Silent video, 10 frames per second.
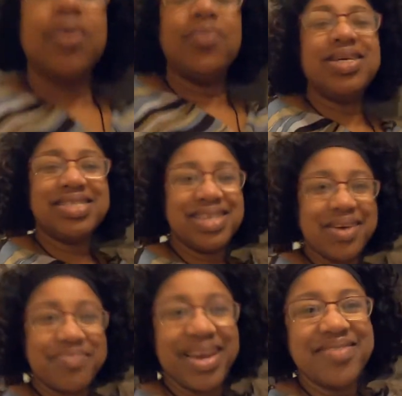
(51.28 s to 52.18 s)
What's
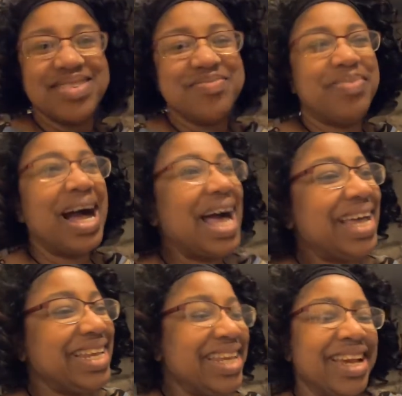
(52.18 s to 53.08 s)
up,
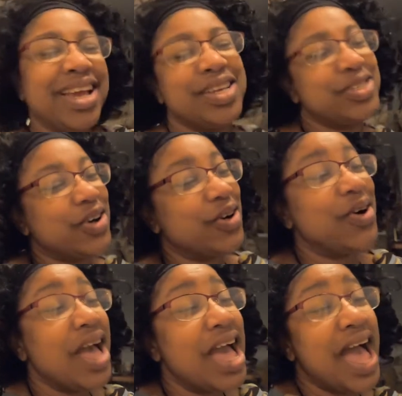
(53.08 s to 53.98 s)
everybody?
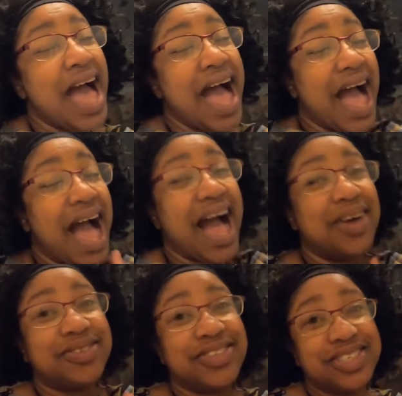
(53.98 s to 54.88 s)
So,
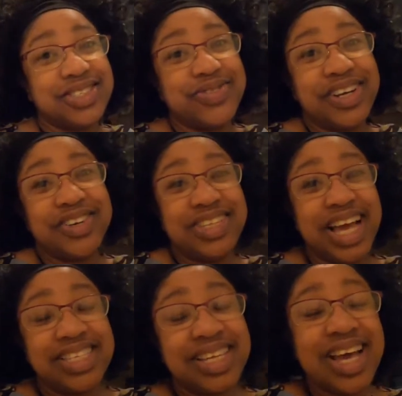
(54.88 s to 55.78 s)
I'm Crystal
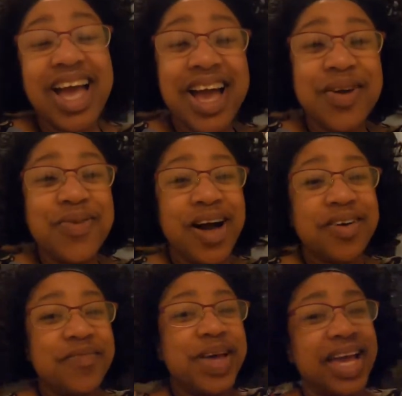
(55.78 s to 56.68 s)
TheRealNesters, and
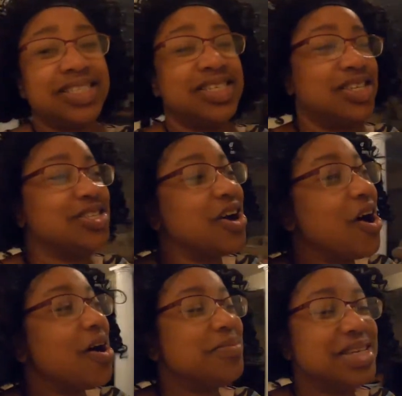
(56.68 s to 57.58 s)
welcome back to the
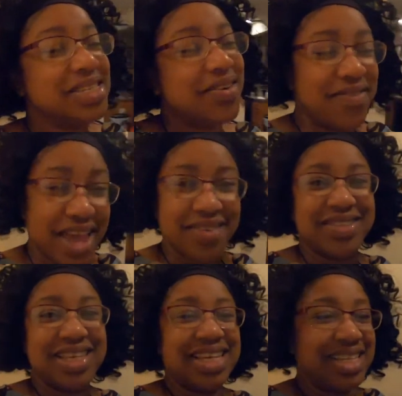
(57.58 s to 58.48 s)
Thomas
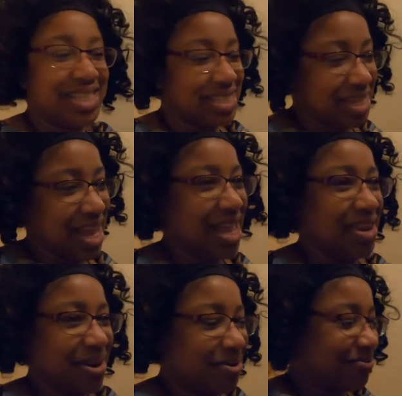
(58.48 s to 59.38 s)
Family
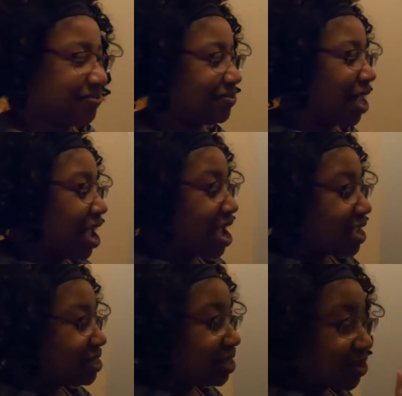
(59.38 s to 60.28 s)
channel.
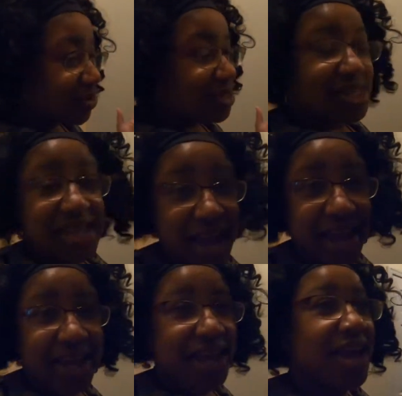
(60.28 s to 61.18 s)
So
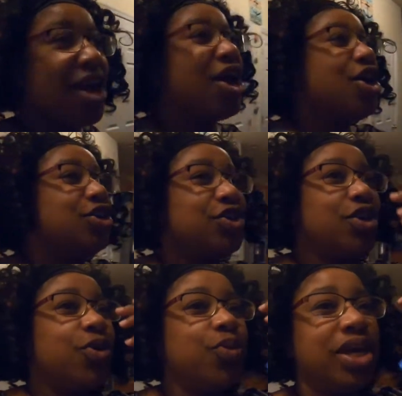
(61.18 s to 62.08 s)
today, you
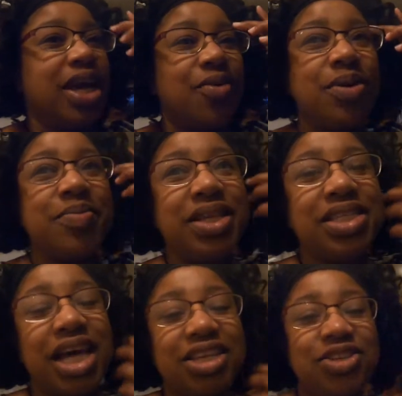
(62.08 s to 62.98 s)
know, we've been
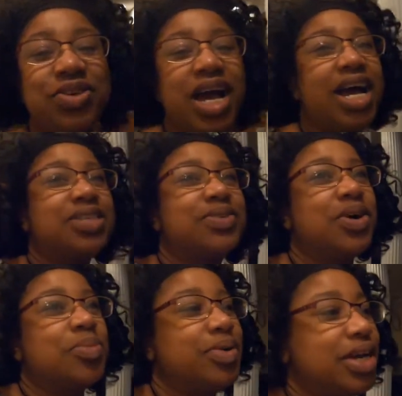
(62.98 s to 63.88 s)
telling you guys we're
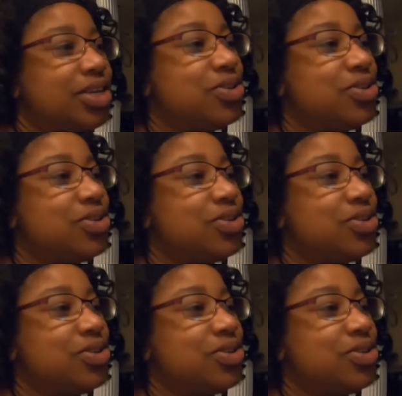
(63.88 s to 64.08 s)
going to bring